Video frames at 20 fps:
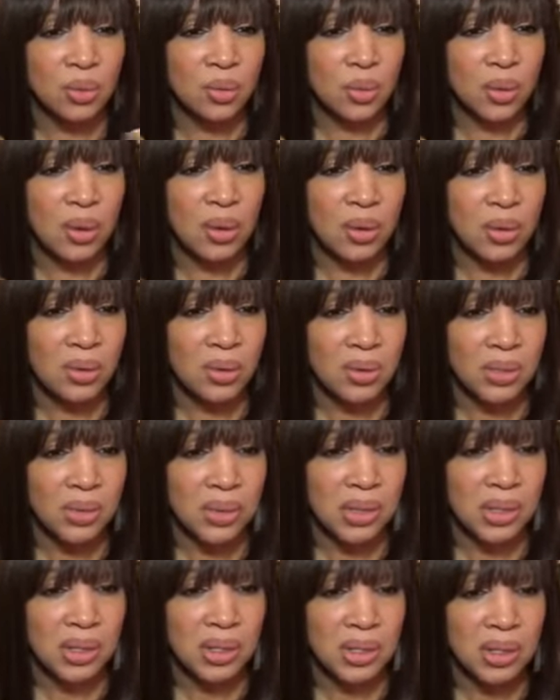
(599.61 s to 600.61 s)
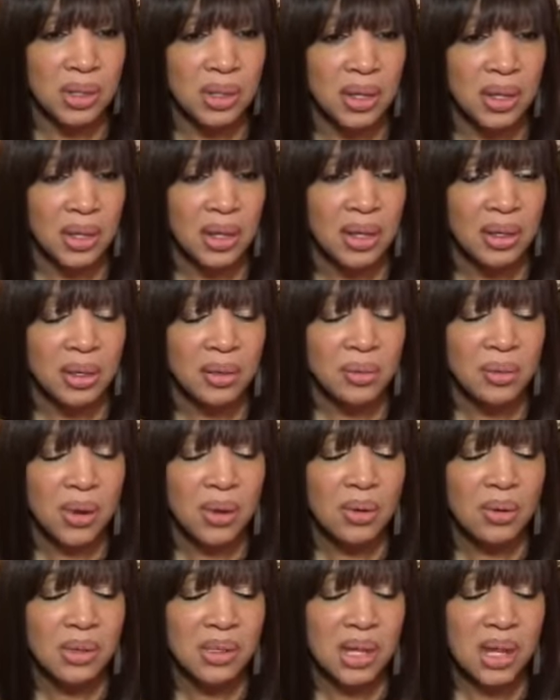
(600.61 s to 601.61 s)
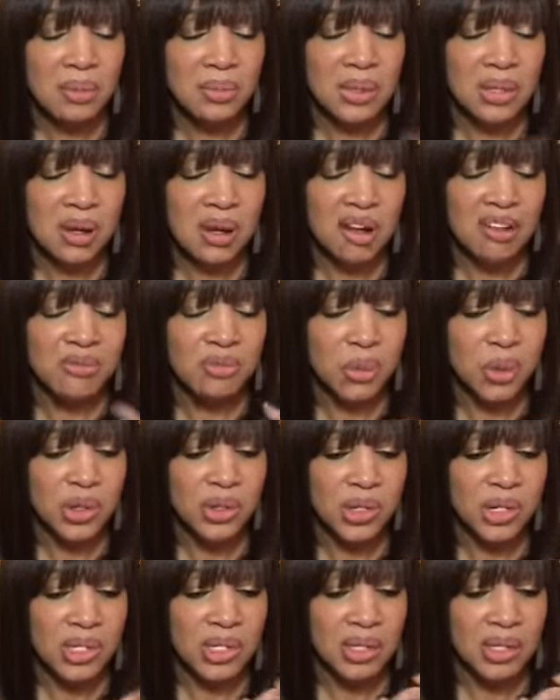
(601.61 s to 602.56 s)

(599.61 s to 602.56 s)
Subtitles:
rose. The rose comes off more just